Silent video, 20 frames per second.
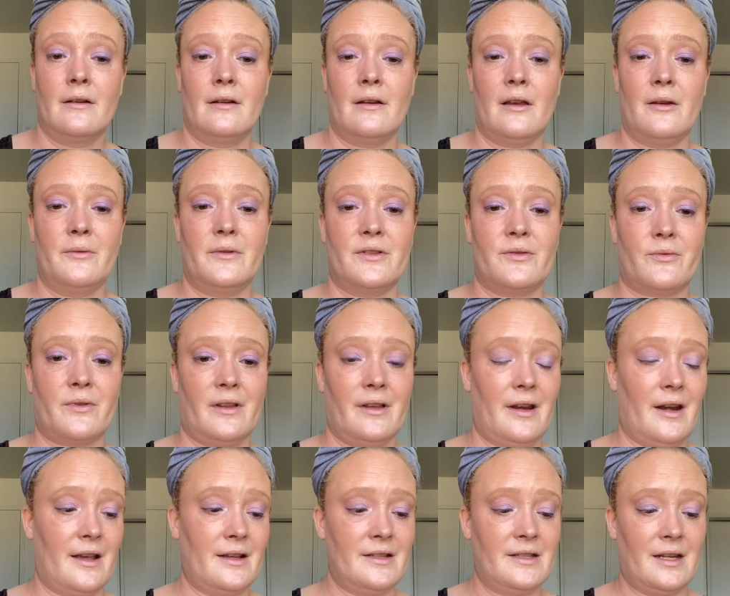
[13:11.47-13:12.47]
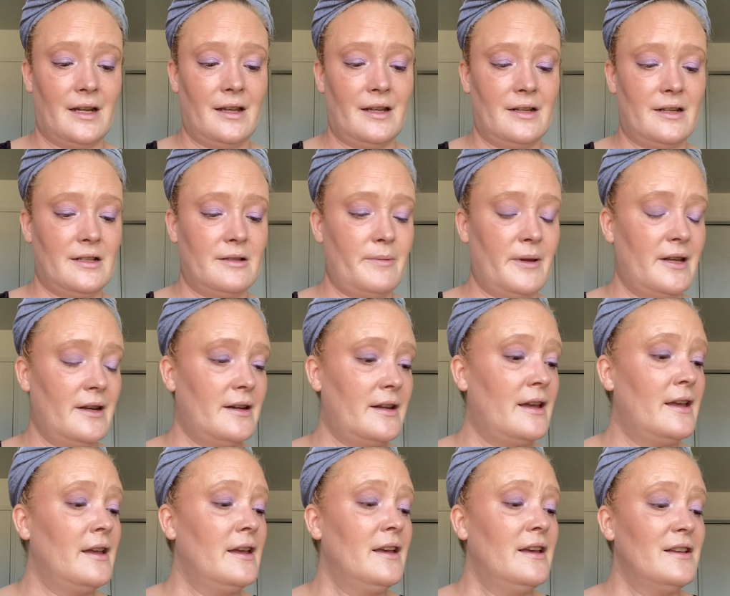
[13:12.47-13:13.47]
it was really nice to get to spend
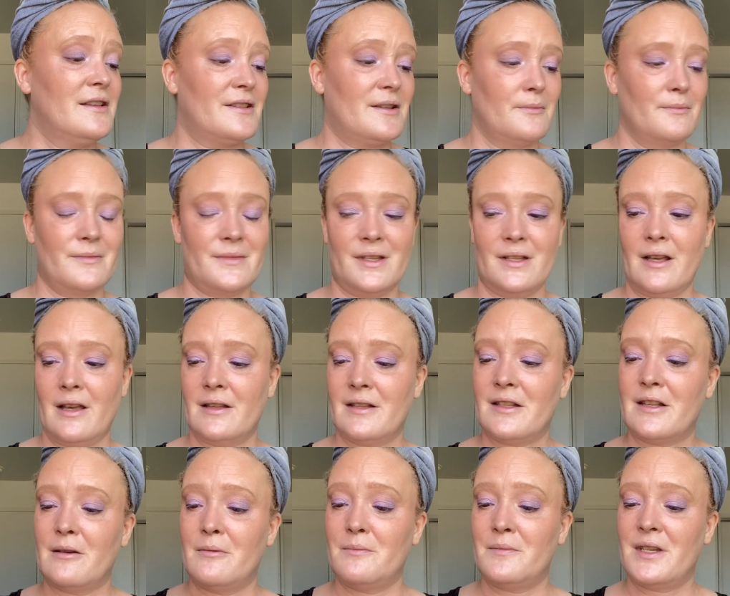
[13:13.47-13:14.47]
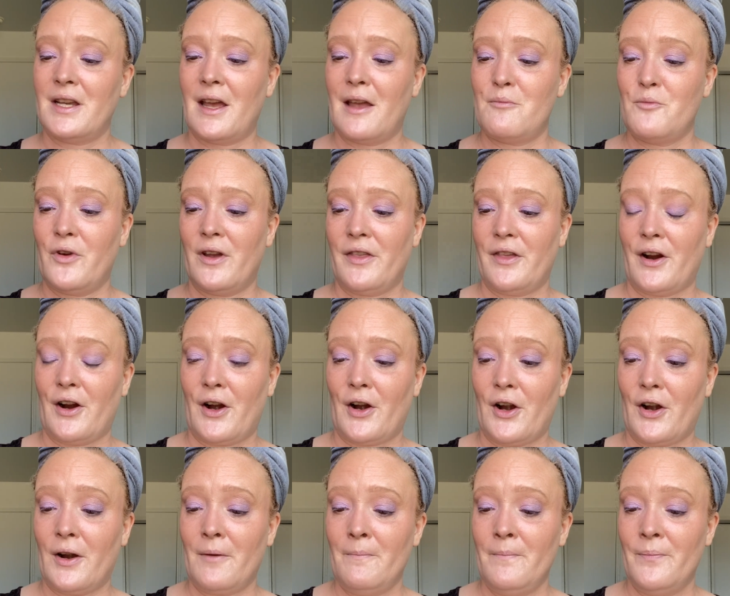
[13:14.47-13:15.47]
some time with
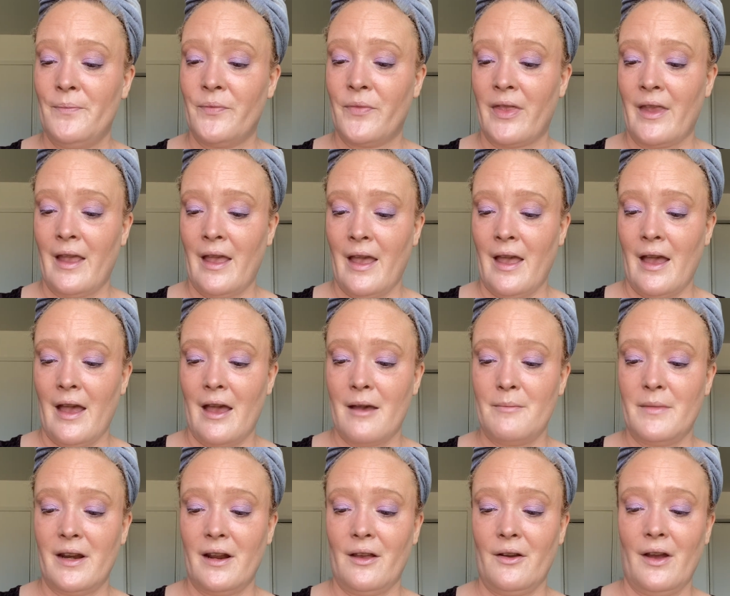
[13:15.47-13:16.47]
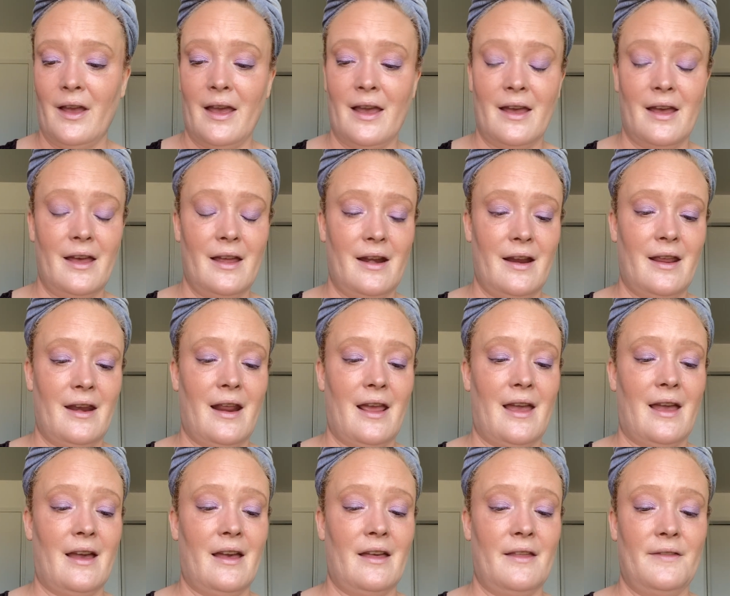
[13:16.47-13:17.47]
her. I'm gonna go ahead and
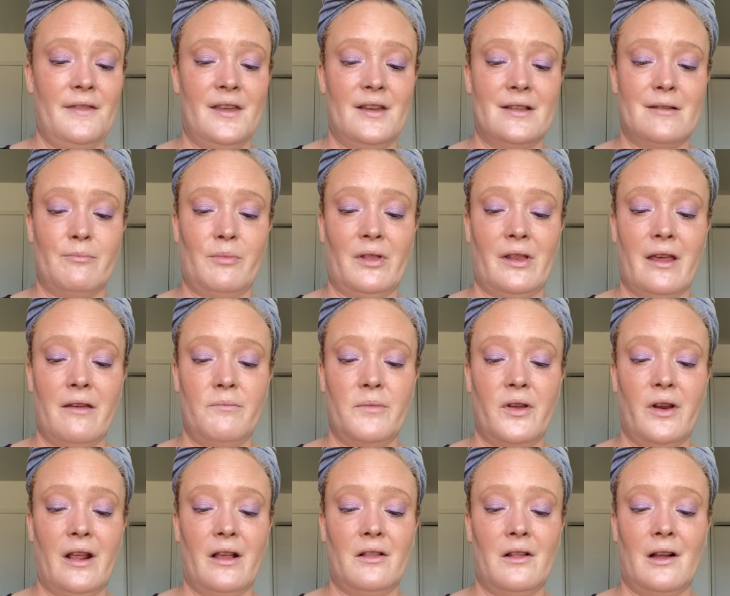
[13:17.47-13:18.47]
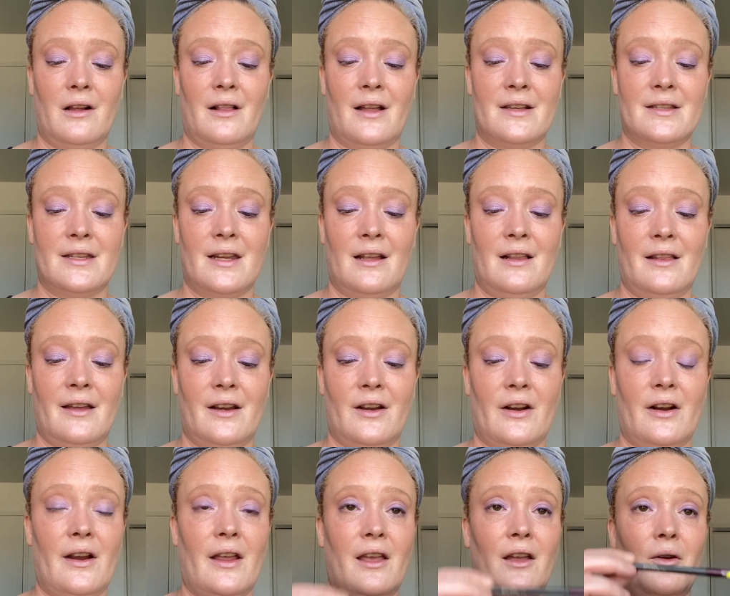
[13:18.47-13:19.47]
add this Believe Beauty Long Lasting
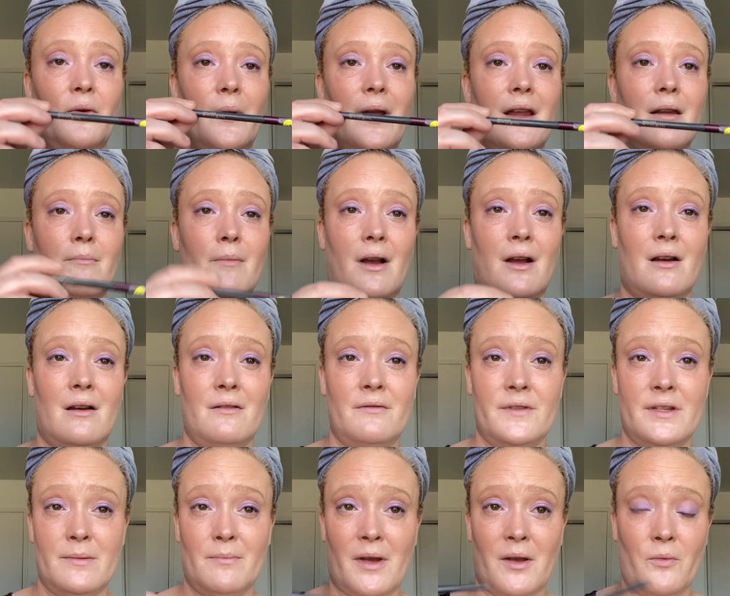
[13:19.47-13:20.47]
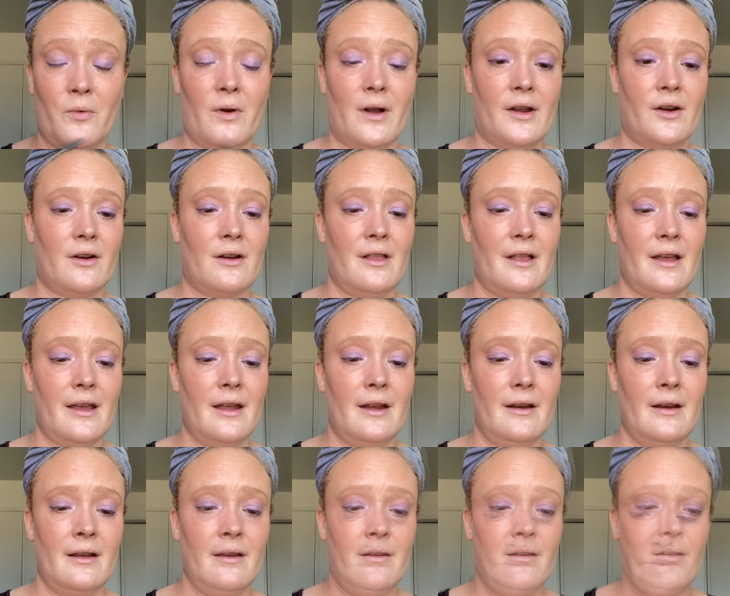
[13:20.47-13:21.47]
Liner in Queen Mauve to my
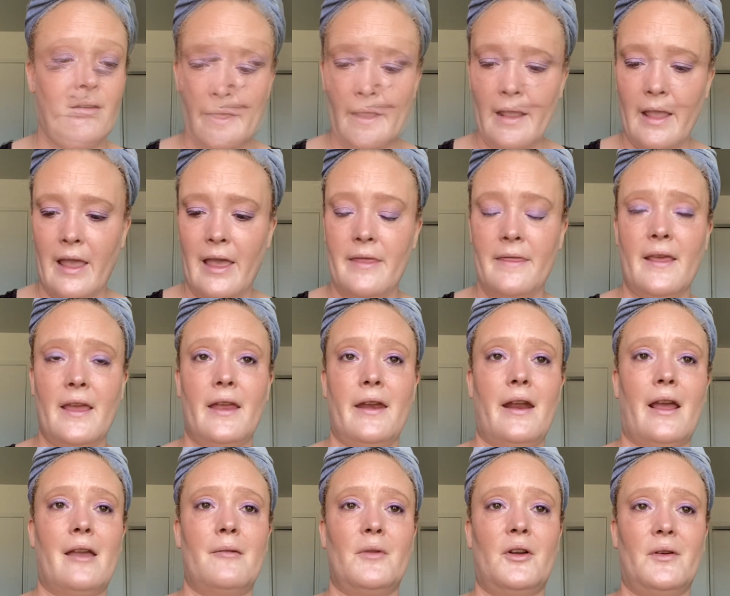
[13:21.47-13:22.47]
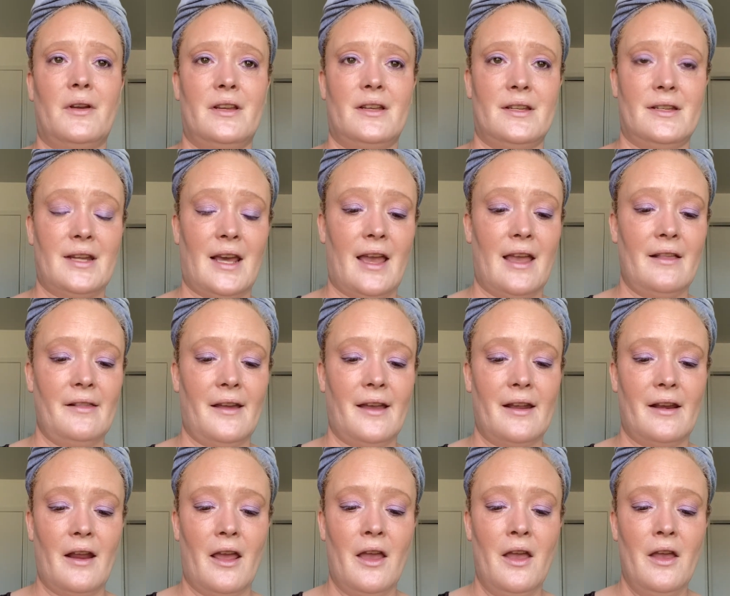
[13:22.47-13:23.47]
waterline. And then I'm going to
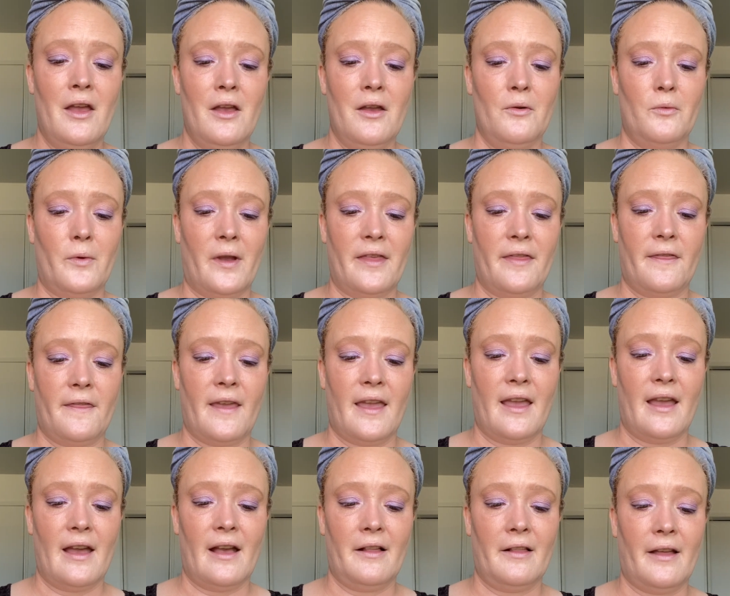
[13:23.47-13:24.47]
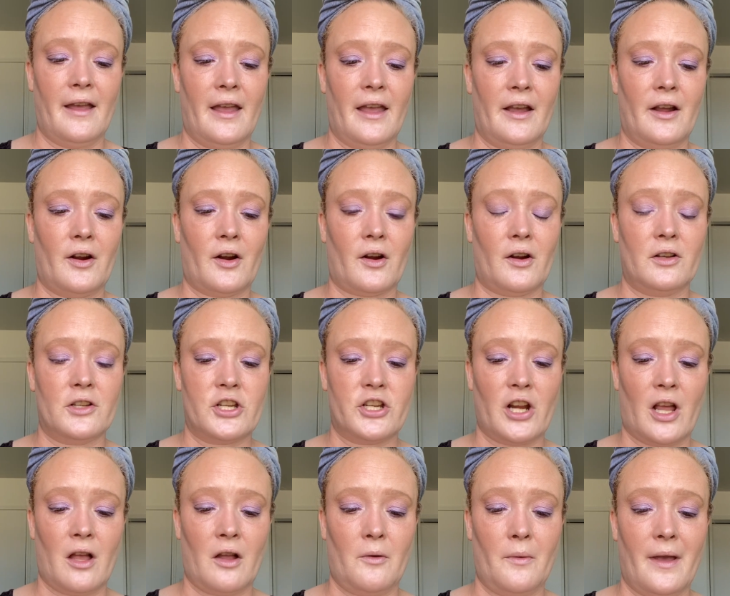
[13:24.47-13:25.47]
tightline with the LA Girl
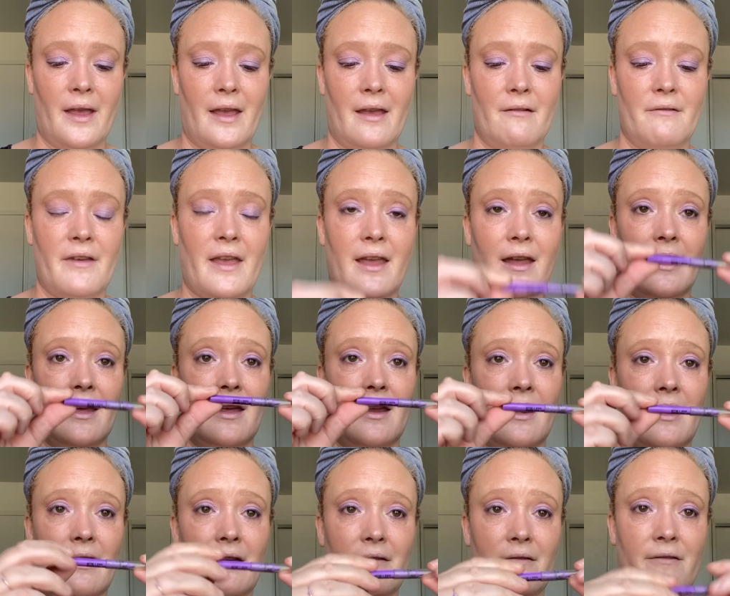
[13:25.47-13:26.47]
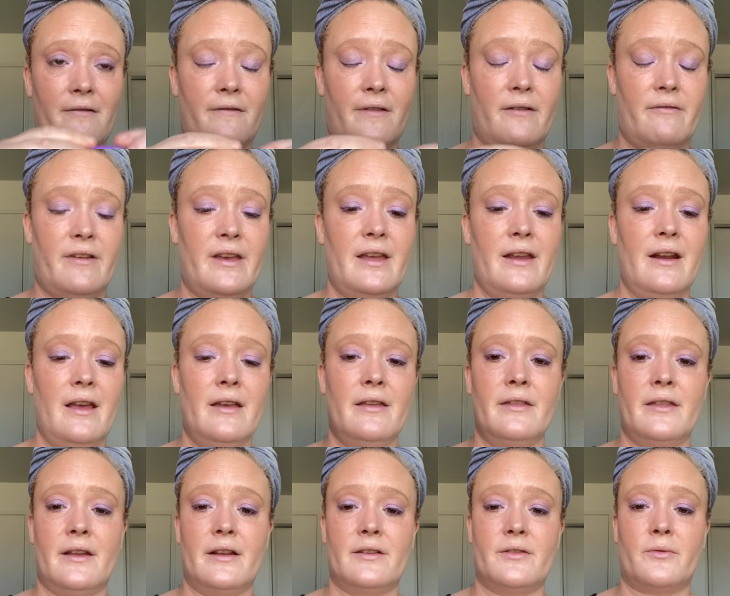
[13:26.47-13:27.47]
Shockwave in Vivid.
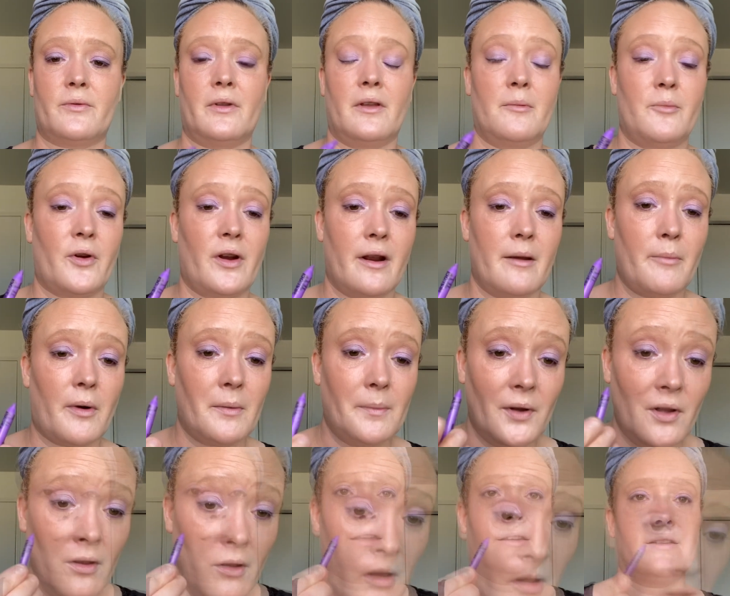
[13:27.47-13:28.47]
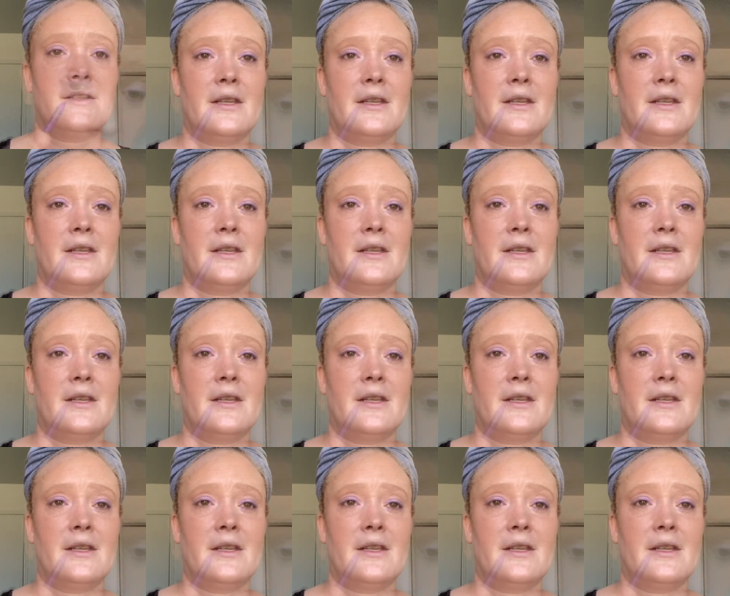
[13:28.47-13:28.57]
That is a really pretty purple.